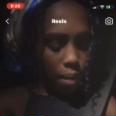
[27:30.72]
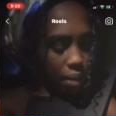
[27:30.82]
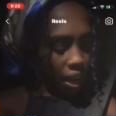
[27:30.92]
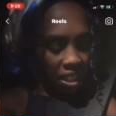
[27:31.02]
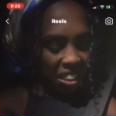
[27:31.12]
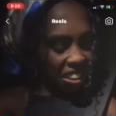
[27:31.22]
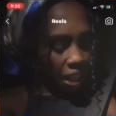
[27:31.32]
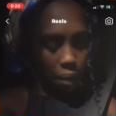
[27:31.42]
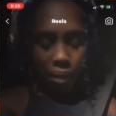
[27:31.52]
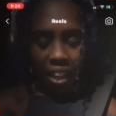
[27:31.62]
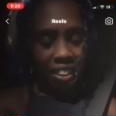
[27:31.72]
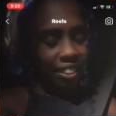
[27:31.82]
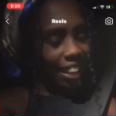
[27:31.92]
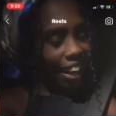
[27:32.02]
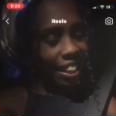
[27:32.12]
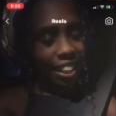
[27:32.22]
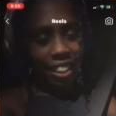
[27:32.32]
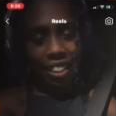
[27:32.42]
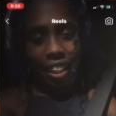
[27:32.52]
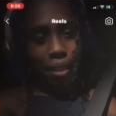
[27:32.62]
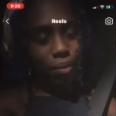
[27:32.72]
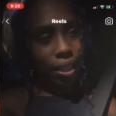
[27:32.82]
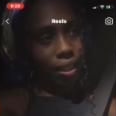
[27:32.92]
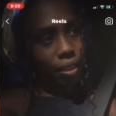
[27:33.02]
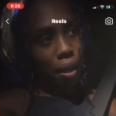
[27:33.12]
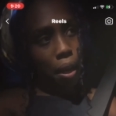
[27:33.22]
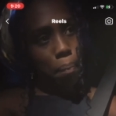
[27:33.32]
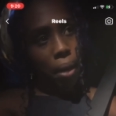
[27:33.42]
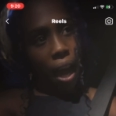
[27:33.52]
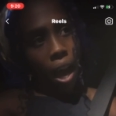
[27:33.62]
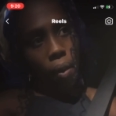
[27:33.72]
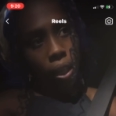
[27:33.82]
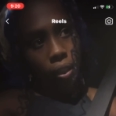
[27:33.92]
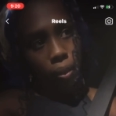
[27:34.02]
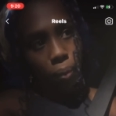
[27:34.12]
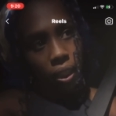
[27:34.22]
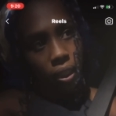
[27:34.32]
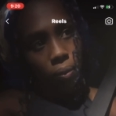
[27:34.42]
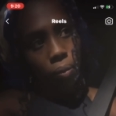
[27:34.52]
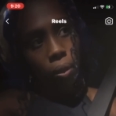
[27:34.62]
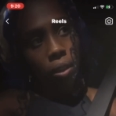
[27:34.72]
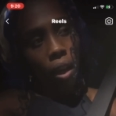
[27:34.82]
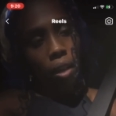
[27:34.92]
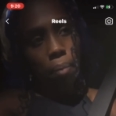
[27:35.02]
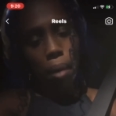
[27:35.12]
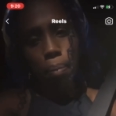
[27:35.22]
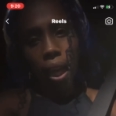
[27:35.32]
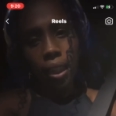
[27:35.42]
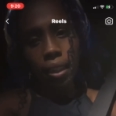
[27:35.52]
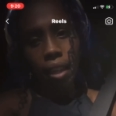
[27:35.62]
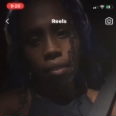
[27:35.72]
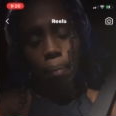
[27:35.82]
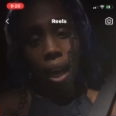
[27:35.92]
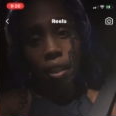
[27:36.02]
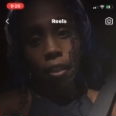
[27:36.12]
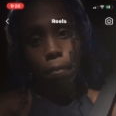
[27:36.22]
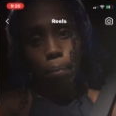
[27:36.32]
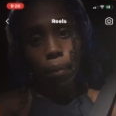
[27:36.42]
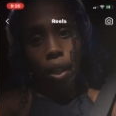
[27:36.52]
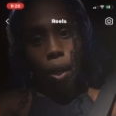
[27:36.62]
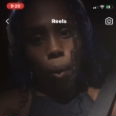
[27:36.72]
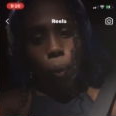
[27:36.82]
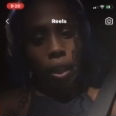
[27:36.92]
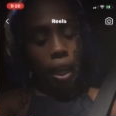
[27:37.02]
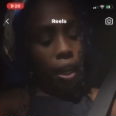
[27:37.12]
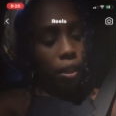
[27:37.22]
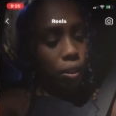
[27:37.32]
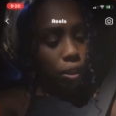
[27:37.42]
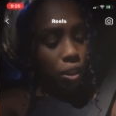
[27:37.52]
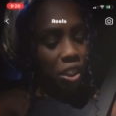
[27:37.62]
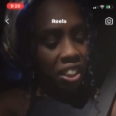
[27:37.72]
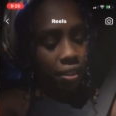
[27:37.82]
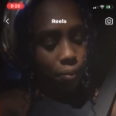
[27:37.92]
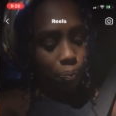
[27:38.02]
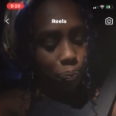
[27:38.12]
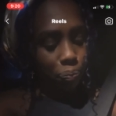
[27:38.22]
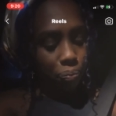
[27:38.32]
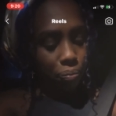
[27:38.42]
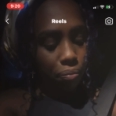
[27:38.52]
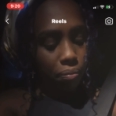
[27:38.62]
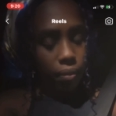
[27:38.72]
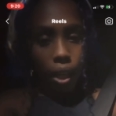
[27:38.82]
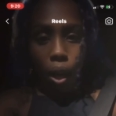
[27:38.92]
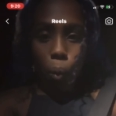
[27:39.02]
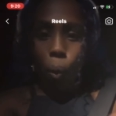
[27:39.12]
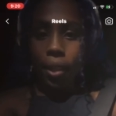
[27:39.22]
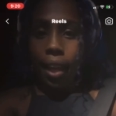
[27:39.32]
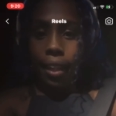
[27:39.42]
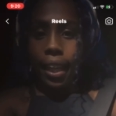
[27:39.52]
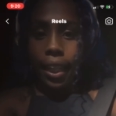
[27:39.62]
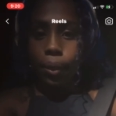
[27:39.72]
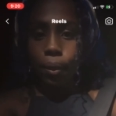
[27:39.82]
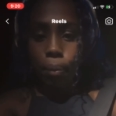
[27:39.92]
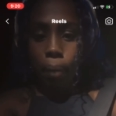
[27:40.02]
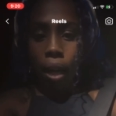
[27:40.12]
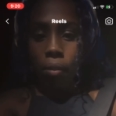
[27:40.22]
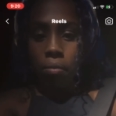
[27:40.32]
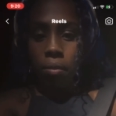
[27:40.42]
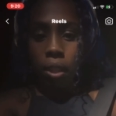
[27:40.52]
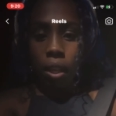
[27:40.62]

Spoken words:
I'm not inciting any damn thing, but how angry? Because when we talk about Black Lives Matter, when they understood what that case was about,